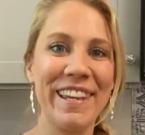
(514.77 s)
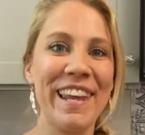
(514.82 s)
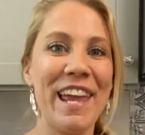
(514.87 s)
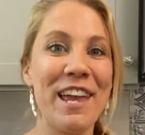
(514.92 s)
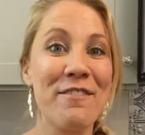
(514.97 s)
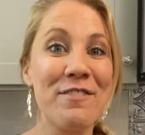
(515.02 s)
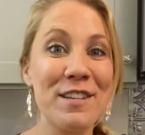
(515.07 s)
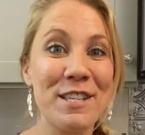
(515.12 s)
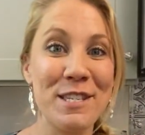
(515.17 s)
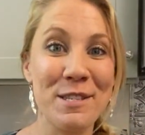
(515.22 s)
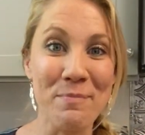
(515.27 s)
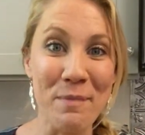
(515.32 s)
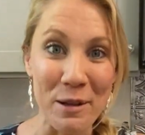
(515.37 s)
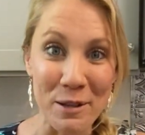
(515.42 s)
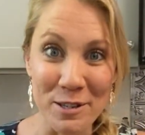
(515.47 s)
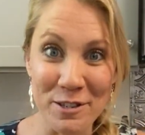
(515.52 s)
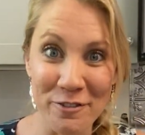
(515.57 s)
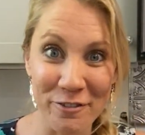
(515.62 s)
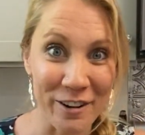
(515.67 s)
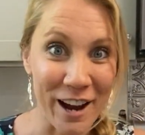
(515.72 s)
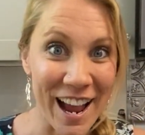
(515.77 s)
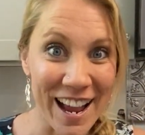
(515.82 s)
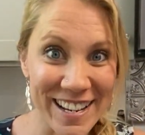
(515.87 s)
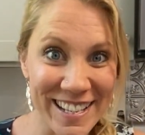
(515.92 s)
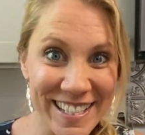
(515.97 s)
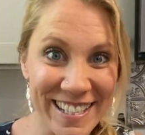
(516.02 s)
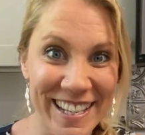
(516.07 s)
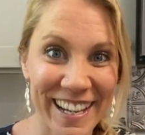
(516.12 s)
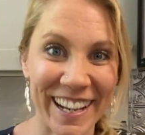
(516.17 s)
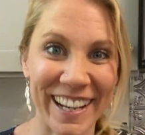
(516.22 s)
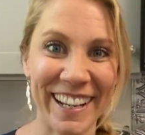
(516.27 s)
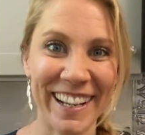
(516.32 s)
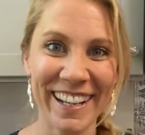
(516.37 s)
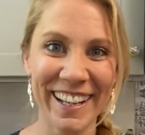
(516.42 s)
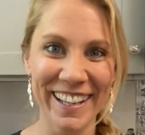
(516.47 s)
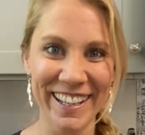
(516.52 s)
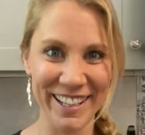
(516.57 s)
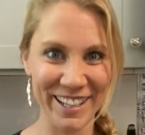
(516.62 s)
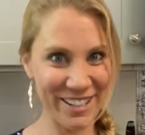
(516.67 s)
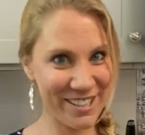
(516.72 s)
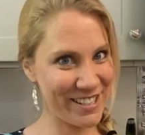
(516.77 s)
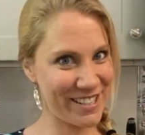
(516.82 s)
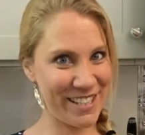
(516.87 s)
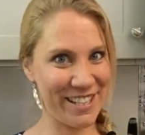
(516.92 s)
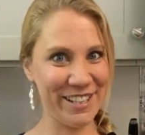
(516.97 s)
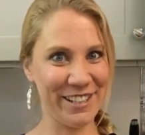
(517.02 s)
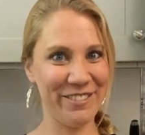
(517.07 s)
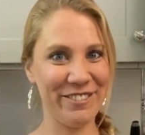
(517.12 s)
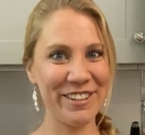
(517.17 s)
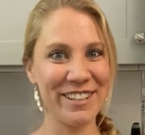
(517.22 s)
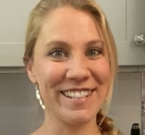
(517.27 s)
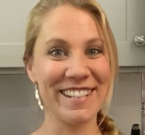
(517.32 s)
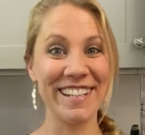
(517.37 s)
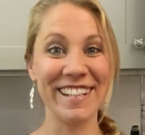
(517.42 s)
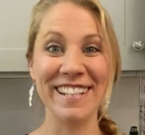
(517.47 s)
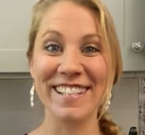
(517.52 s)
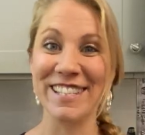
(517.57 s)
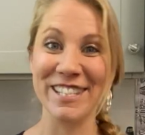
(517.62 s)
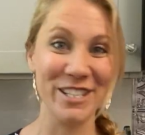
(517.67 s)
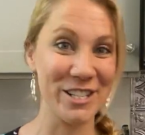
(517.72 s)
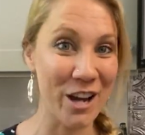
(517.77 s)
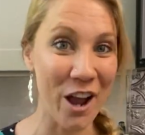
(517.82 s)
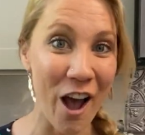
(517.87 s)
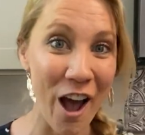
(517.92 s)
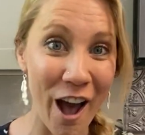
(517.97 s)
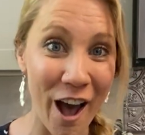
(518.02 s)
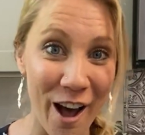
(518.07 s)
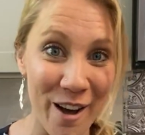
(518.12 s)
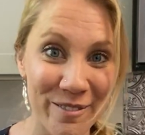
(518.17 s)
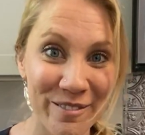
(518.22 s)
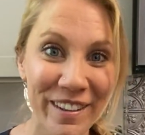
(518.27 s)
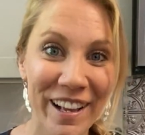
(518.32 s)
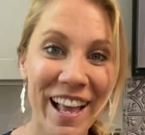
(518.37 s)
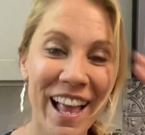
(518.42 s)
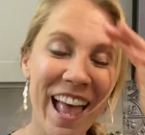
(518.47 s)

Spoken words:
If it smells fresh, your silver did its job.